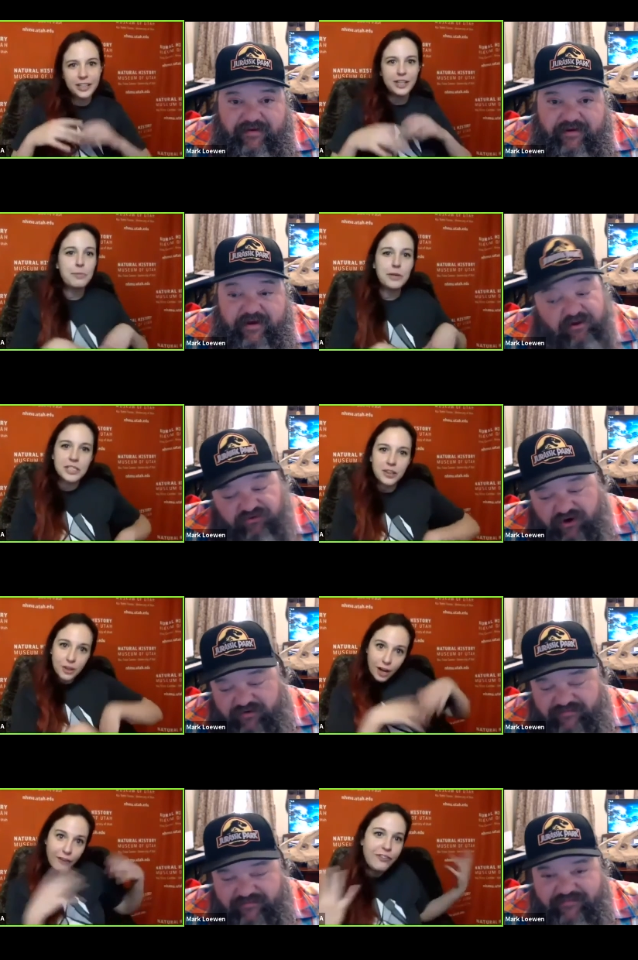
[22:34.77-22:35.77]
Speaker 1: They put together
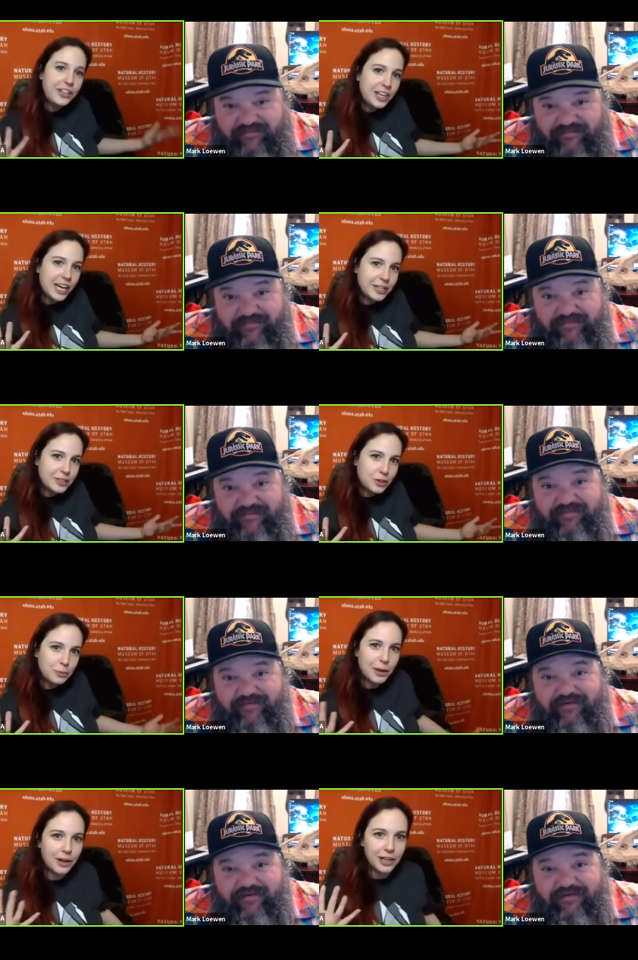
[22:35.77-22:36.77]
a fun dinosaur
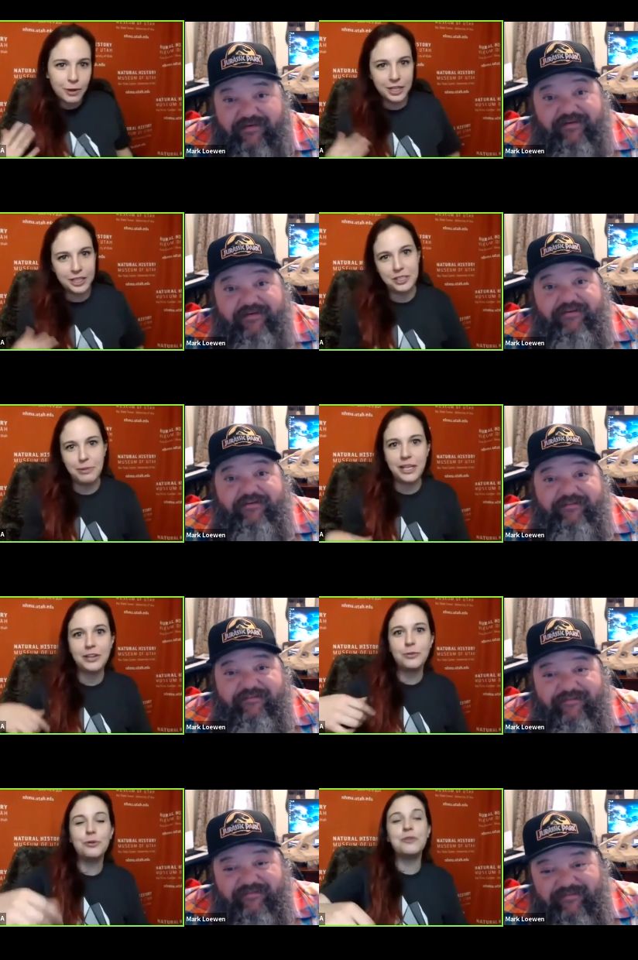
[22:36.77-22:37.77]
park and wanted to make it
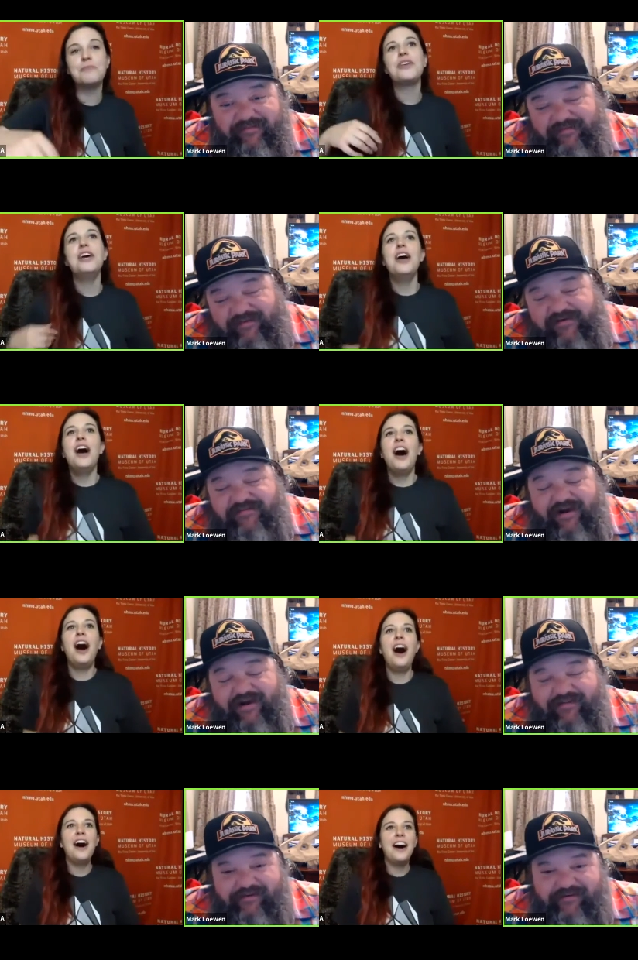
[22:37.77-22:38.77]
cool.
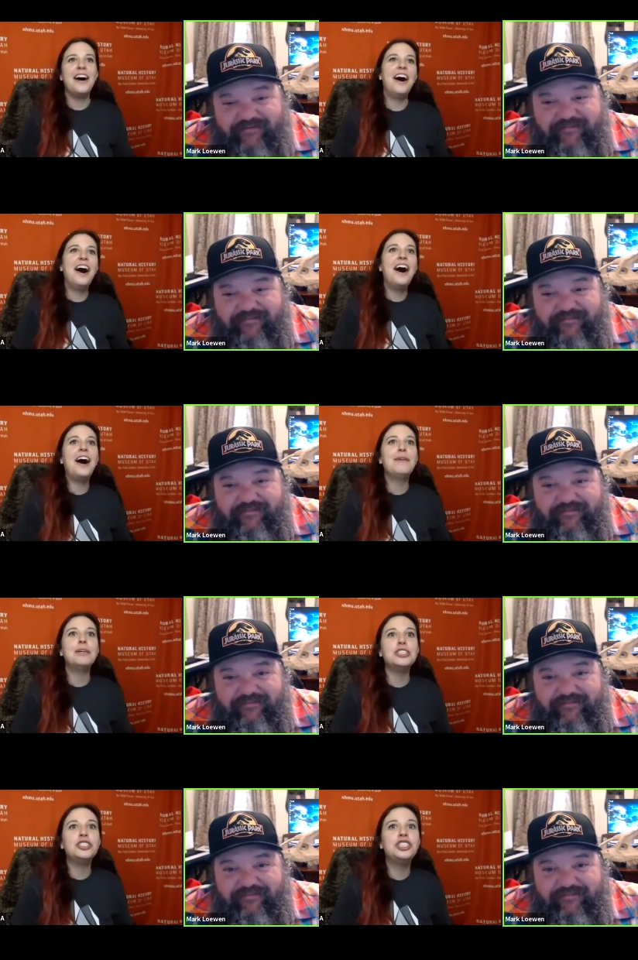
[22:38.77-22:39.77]
Exactly. Um,
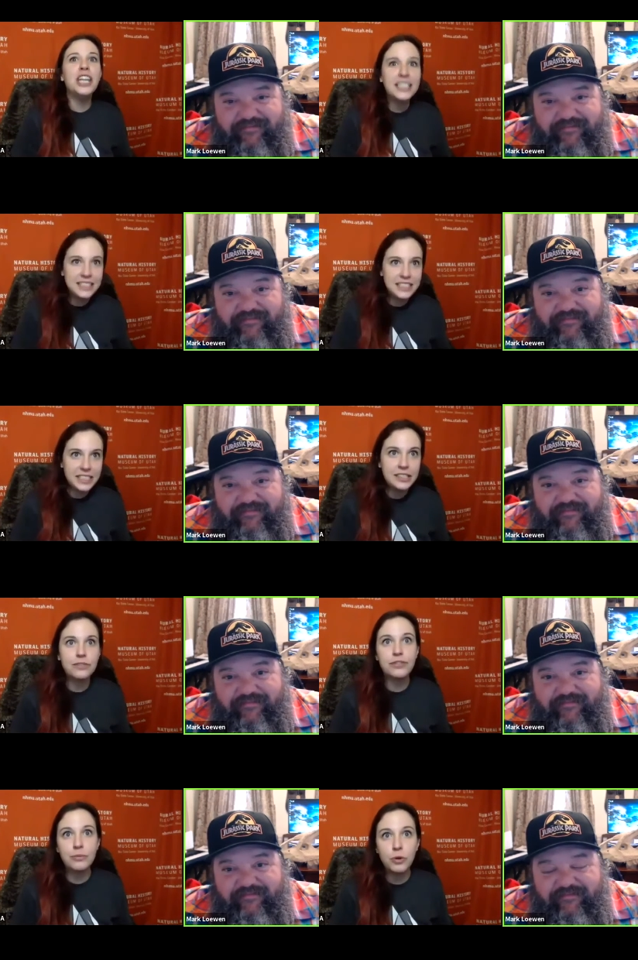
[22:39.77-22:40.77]
Justice
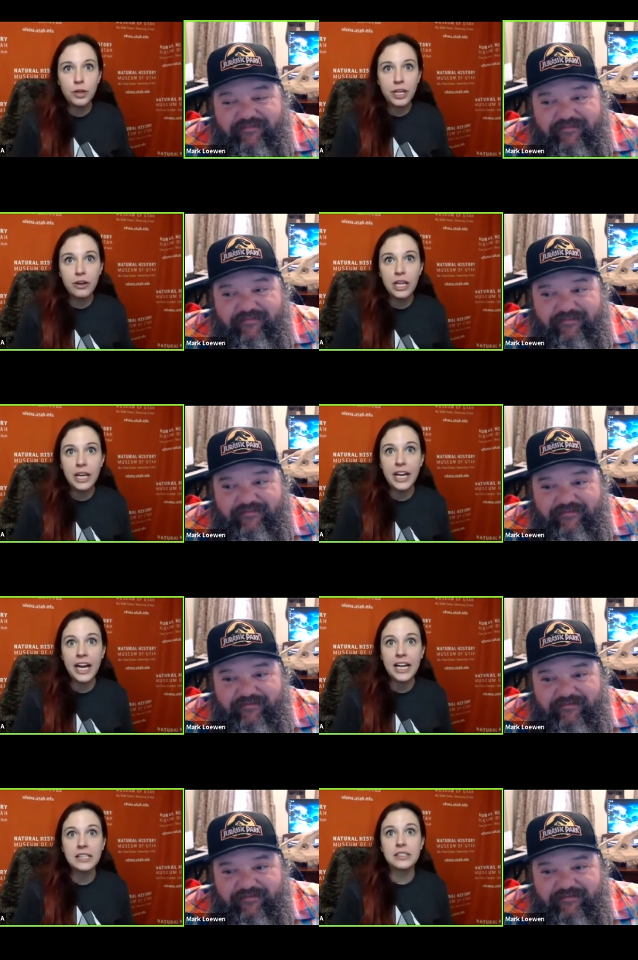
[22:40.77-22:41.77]
from North Carolina
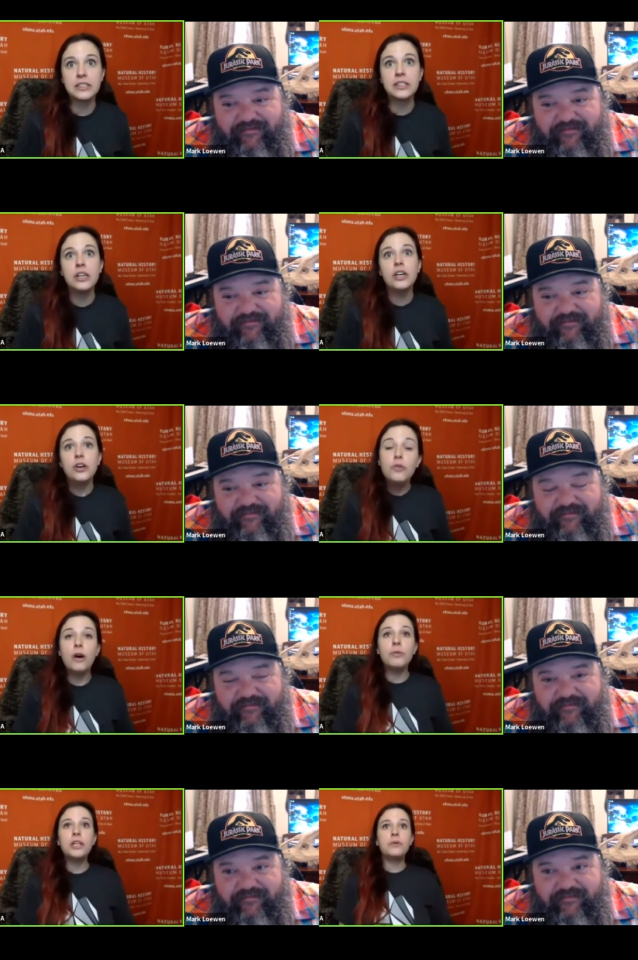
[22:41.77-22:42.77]
asks, "Ooh, a
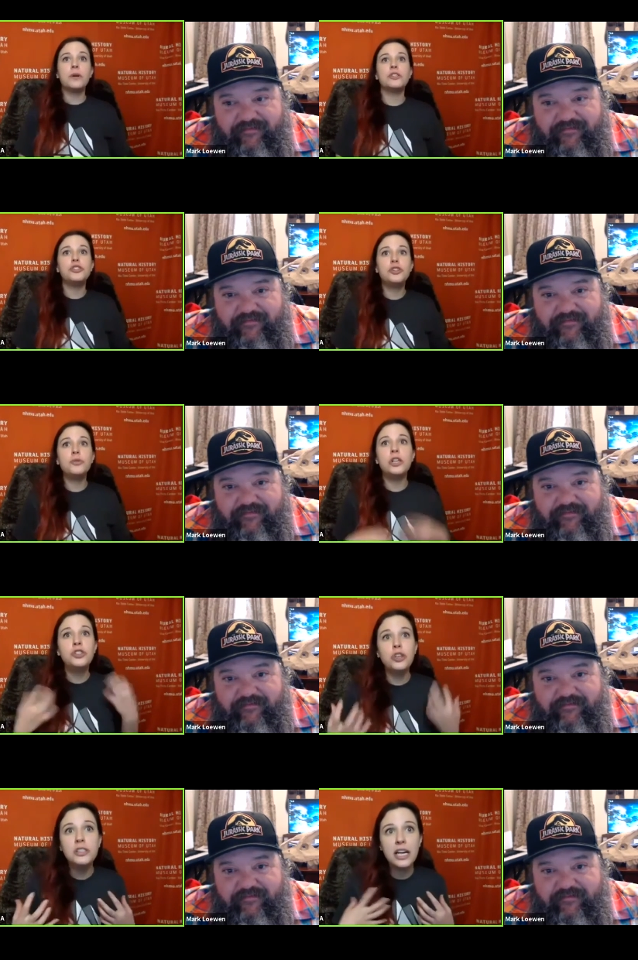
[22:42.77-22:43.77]
really good one. Do
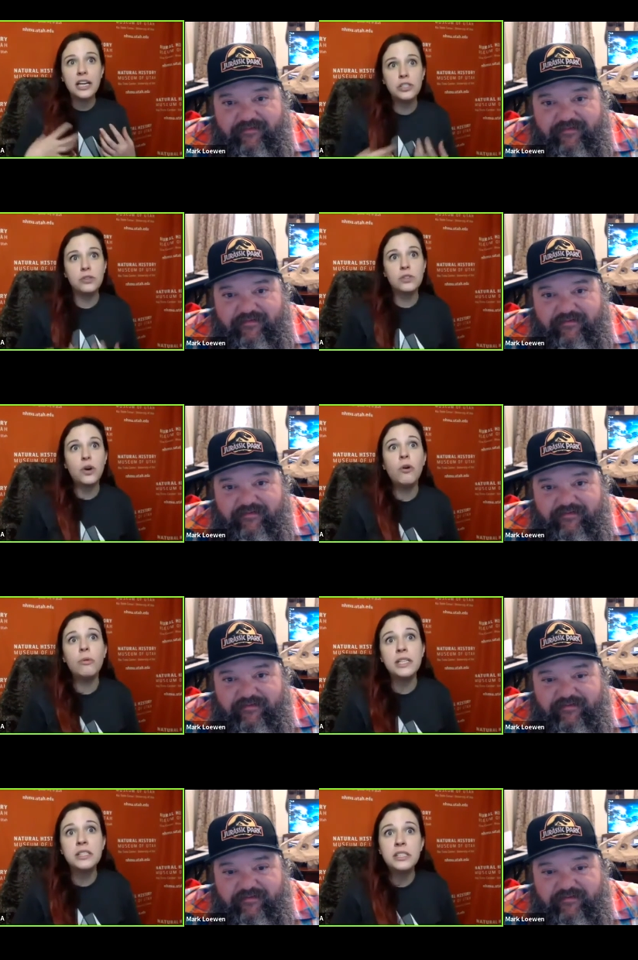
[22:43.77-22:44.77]
adult dinosaurs
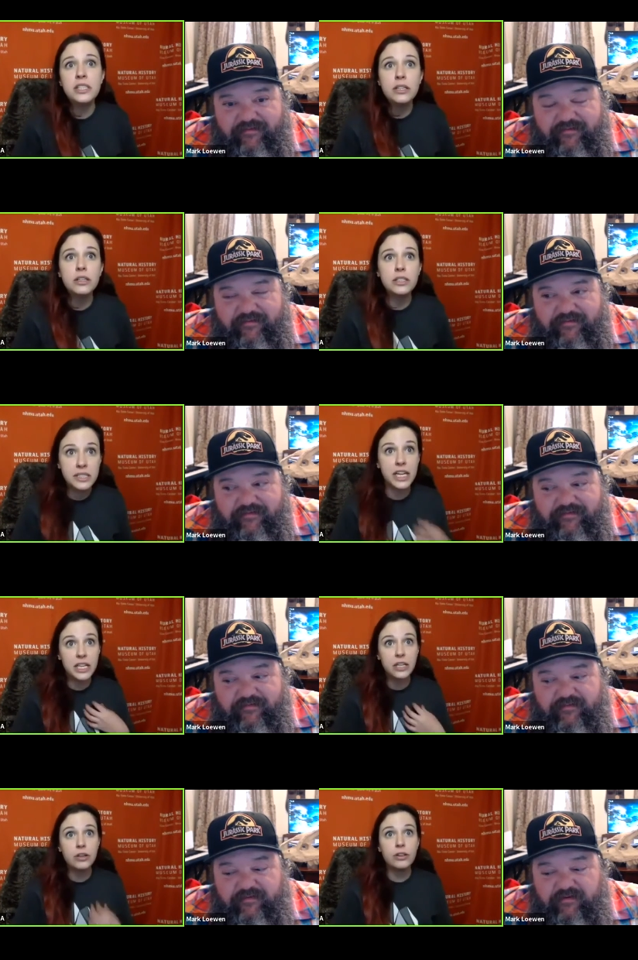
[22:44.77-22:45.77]
always steer, stay
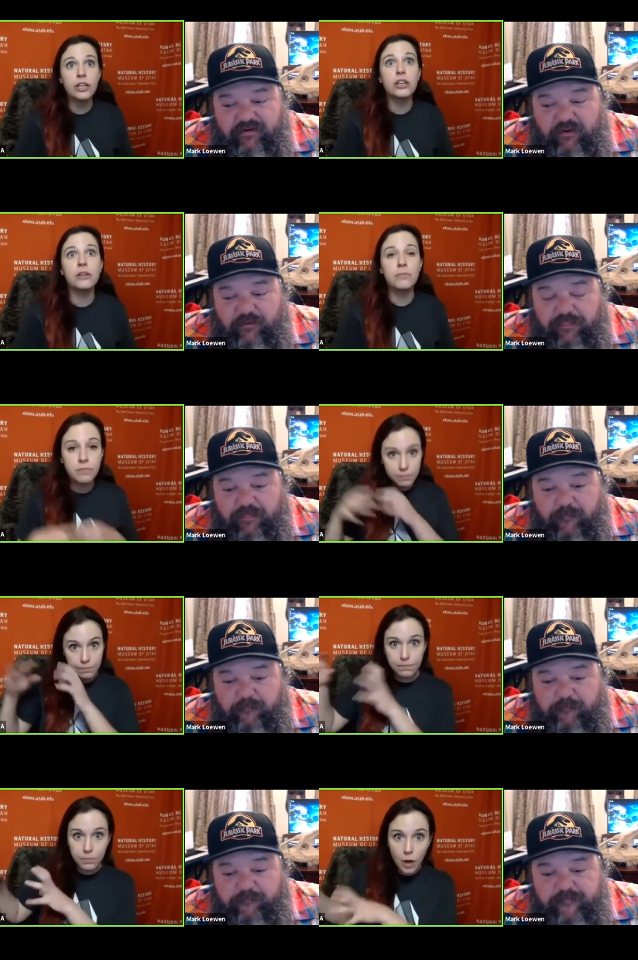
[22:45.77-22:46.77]
near their
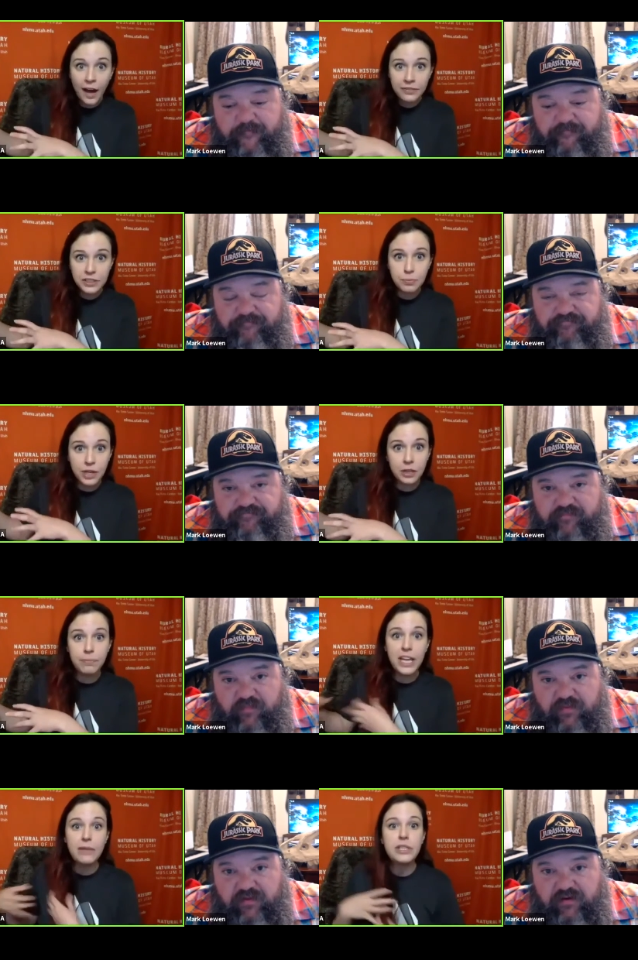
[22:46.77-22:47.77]
offspring, their
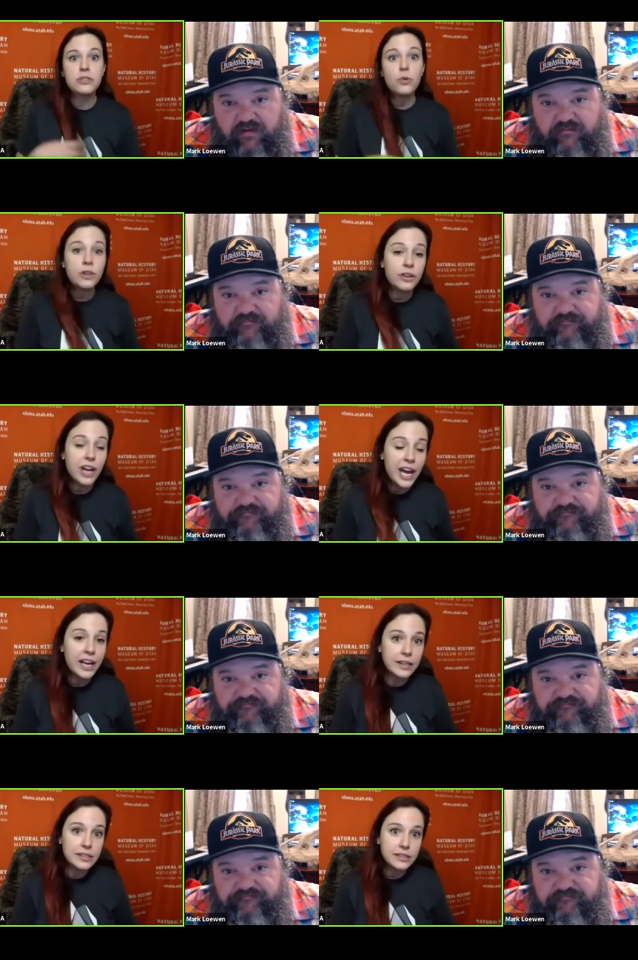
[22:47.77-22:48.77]
babies, or their
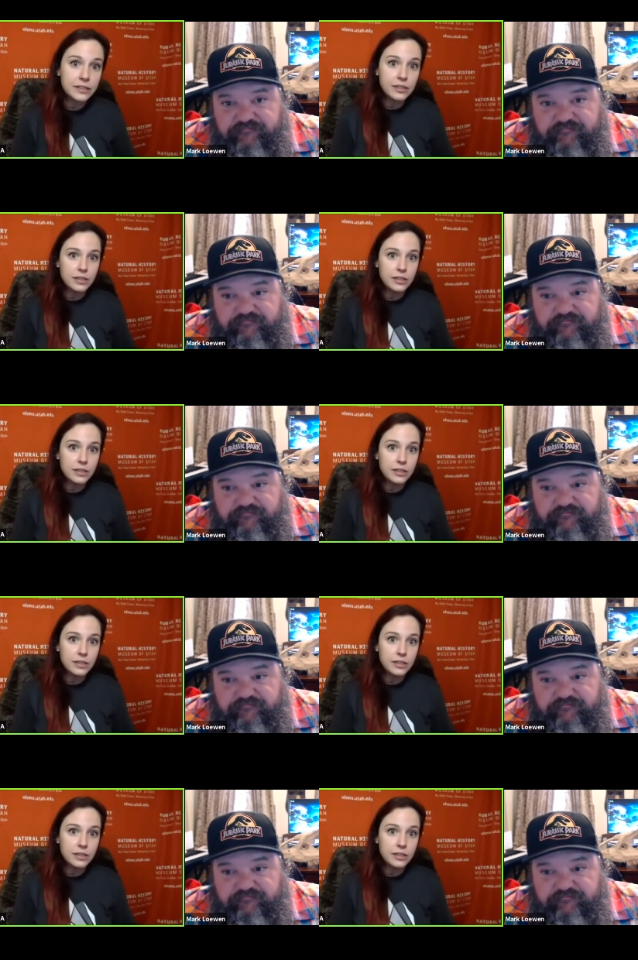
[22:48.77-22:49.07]
eggs?"